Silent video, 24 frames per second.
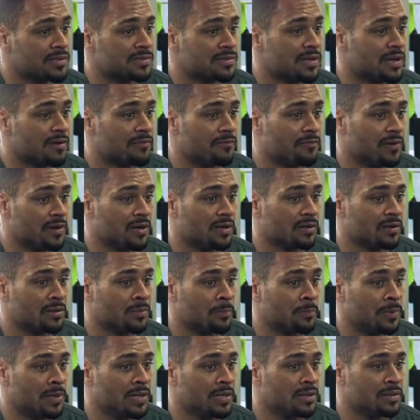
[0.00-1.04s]
It's not fun
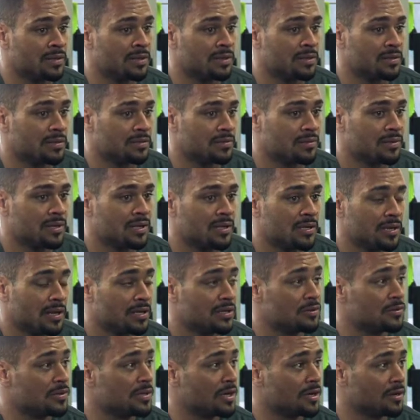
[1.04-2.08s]
competing, and
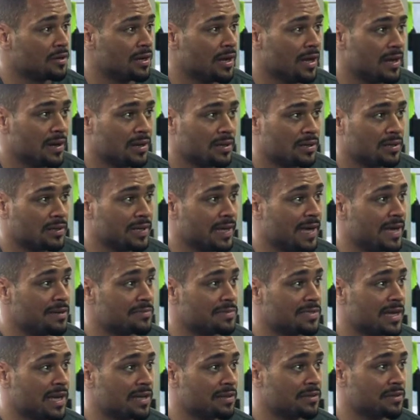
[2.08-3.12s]
like you hear a lot of
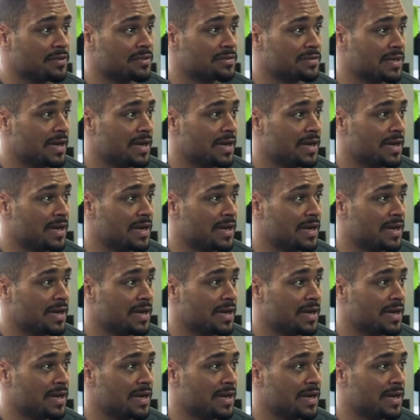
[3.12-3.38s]
games athletes